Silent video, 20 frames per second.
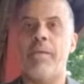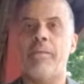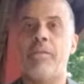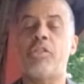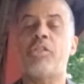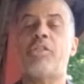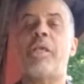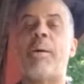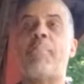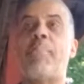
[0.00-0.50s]

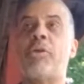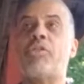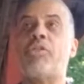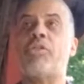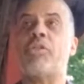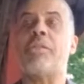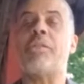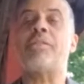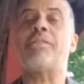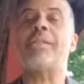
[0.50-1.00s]
This
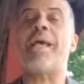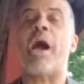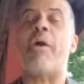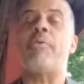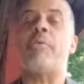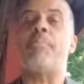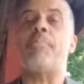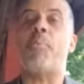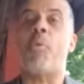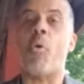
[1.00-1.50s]
is
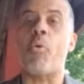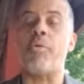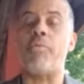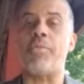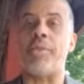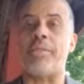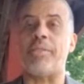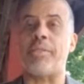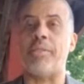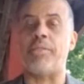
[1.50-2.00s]
how
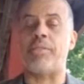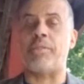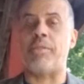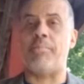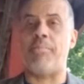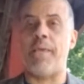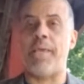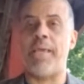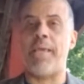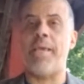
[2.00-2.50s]
important this is
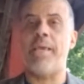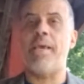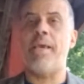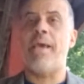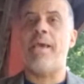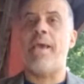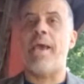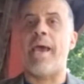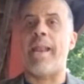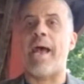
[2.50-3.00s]
to me
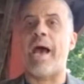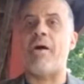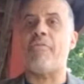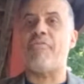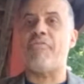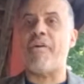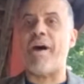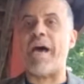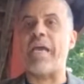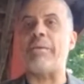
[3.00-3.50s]
and how
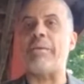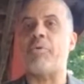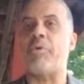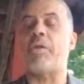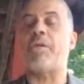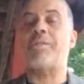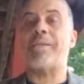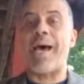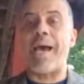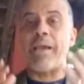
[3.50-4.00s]
valuable
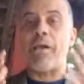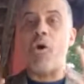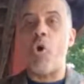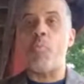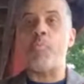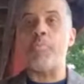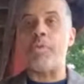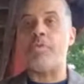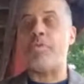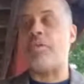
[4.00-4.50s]
it is. I
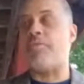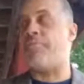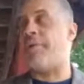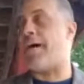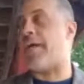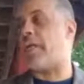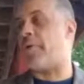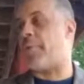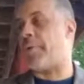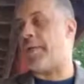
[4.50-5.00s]
hope you see
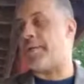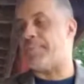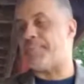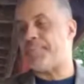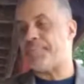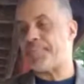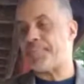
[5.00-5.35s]
value in it.